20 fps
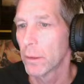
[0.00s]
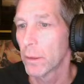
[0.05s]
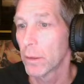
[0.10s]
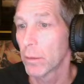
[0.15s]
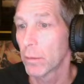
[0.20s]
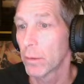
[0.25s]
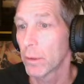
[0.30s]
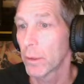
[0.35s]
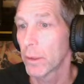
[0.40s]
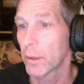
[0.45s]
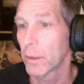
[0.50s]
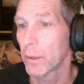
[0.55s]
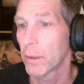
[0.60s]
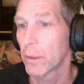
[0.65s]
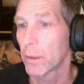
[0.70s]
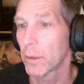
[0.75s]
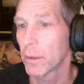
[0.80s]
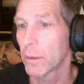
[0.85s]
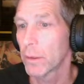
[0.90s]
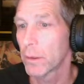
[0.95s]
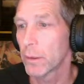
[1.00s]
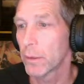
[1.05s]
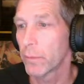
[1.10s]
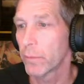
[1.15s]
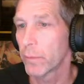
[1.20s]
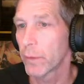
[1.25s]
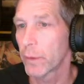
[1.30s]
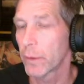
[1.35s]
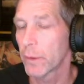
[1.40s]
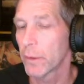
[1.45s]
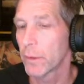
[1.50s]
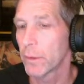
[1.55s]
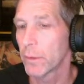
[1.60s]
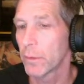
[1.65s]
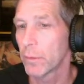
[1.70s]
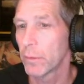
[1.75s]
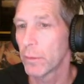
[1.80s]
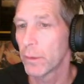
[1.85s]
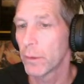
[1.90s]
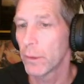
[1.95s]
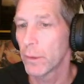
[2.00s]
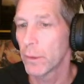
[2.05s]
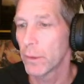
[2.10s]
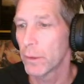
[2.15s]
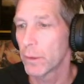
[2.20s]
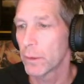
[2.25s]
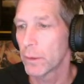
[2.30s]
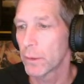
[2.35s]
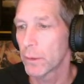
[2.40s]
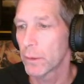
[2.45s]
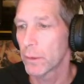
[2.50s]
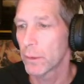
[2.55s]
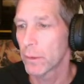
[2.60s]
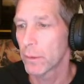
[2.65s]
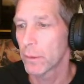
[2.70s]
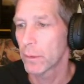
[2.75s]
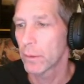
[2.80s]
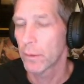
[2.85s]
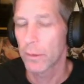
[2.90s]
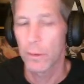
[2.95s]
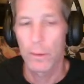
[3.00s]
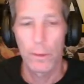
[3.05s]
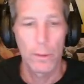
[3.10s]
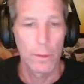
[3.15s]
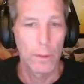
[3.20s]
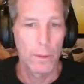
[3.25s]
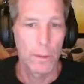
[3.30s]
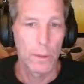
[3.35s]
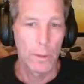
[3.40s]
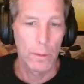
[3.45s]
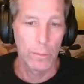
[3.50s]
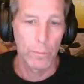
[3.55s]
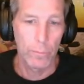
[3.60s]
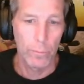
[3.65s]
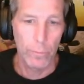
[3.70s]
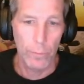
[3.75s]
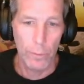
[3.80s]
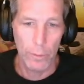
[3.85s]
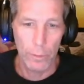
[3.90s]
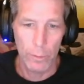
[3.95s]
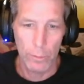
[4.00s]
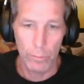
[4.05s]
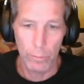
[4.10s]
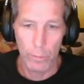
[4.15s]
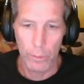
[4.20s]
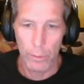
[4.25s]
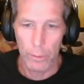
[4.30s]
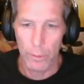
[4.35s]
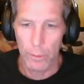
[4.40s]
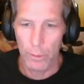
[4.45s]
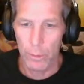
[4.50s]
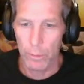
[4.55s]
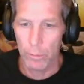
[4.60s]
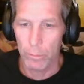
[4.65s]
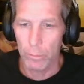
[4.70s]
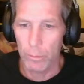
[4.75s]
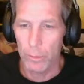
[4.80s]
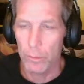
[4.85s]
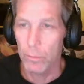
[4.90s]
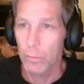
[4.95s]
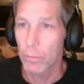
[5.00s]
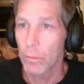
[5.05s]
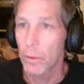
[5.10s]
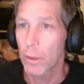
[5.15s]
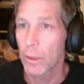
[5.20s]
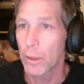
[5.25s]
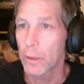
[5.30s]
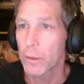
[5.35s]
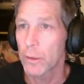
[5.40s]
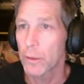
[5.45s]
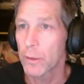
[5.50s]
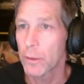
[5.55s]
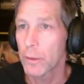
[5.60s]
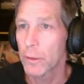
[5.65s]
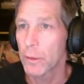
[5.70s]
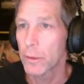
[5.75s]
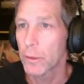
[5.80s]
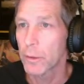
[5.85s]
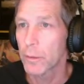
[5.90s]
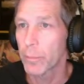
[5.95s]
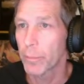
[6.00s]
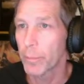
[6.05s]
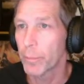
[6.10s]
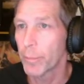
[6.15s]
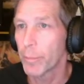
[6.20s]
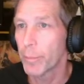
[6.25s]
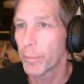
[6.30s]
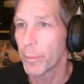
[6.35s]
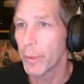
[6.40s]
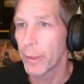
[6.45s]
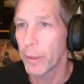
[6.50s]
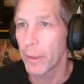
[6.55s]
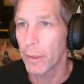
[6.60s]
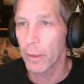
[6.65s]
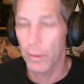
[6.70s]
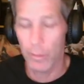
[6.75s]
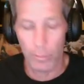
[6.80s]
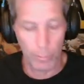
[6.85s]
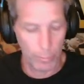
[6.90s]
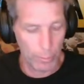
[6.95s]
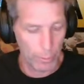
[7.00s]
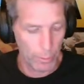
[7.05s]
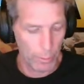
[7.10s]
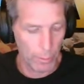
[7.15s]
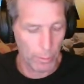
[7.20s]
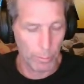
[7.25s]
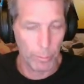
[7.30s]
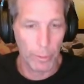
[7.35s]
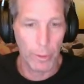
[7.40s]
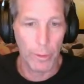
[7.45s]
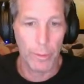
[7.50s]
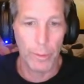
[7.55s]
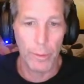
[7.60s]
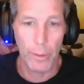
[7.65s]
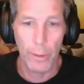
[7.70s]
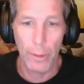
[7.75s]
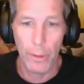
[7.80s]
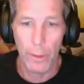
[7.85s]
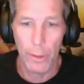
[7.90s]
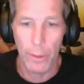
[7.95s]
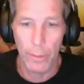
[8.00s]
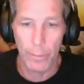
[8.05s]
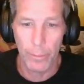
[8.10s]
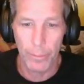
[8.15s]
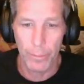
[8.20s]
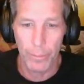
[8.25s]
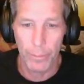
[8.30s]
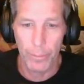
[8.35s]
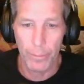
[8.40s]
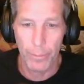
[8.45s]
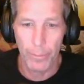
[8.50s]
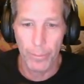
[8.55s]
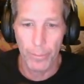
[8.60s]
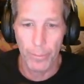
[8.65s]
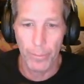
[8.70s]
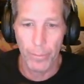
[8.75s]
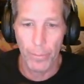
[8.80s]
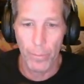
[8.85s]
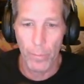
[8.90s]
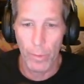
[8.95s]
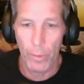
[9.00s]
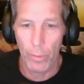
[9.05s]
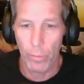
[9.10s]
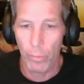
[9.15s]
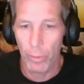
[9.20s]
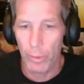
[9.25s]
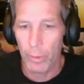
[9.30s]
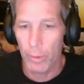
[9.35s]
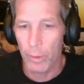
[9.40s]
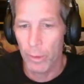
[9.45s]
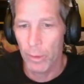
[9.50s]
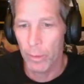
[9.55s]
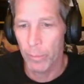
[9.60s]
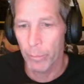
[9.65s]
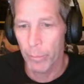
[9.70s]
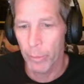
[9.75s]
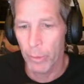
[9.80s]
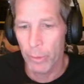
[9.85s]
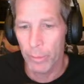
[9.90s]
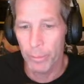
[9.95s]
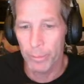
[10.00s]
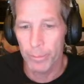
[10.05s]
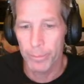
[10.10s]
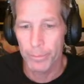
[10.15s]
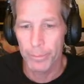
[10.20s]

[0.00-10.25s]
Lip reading: Okay, let's see if I can do this. First, we're gonna go with watch. Bam. How about that? So right now I'm